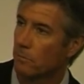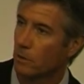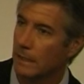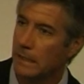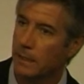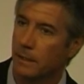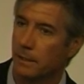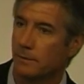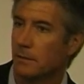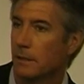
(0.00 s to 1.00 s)
Berlin
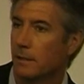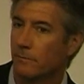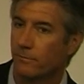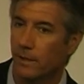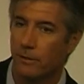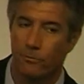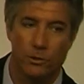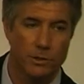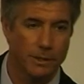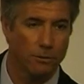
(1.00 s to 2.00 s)
and uh,
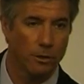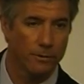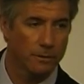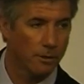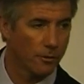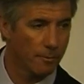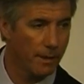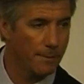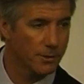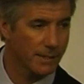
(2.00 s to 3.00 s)
Frankfurt and all the, all the
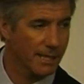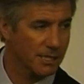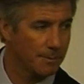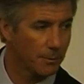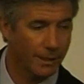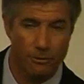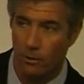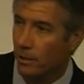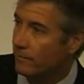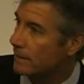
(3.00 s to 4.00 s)
papers asking me what I
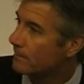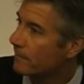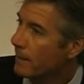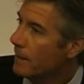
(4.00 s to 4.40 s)
thought of it. And,